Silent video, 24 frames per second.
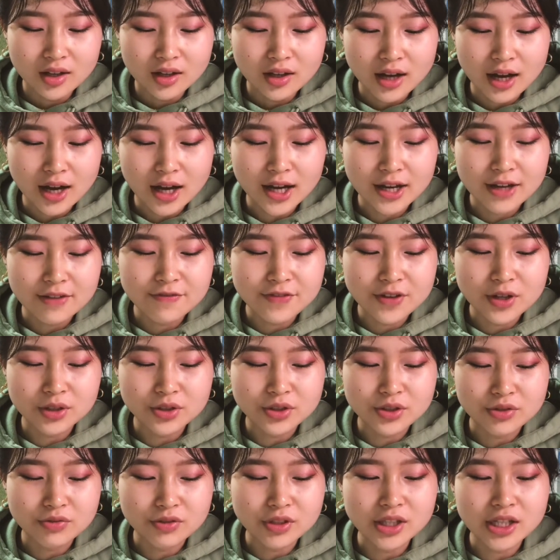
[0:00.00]
I felt
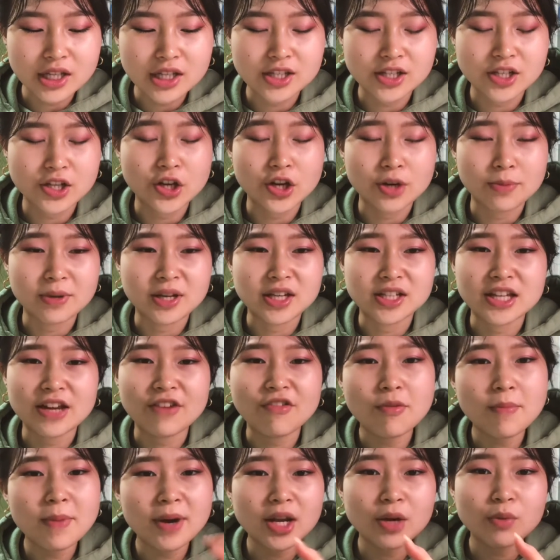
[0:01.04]
really insecure because
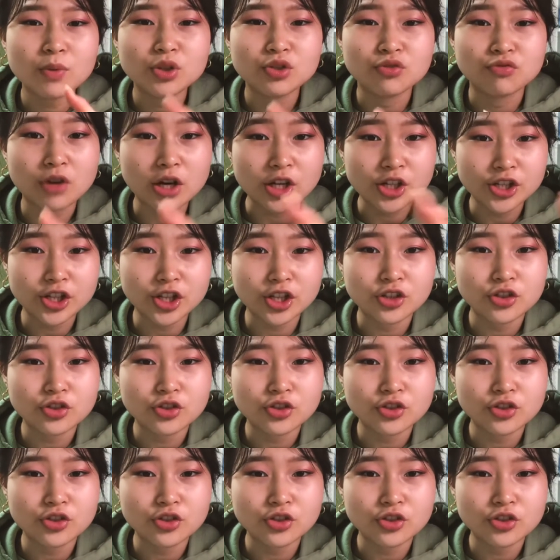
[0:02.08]
everybody was rushing